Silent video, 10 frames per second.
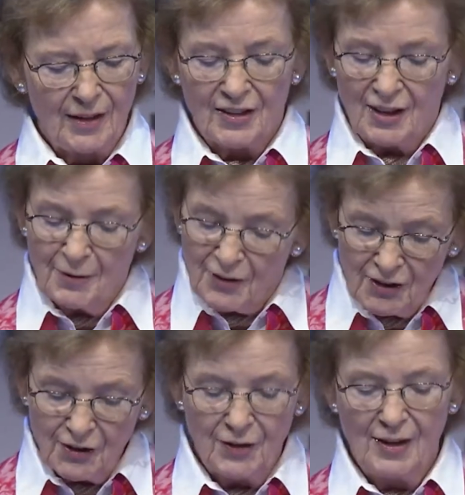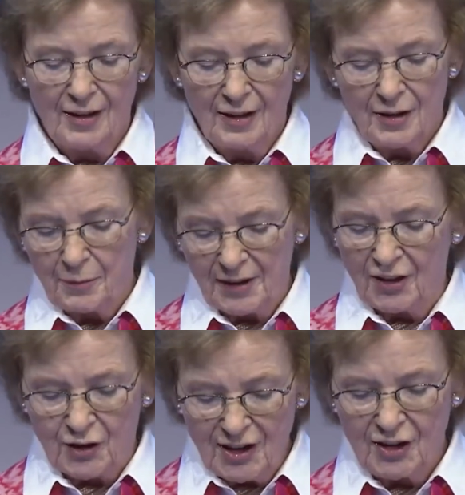Some of the soil where the
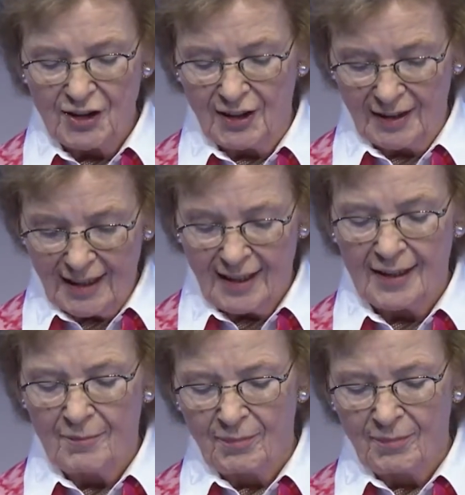trenches lay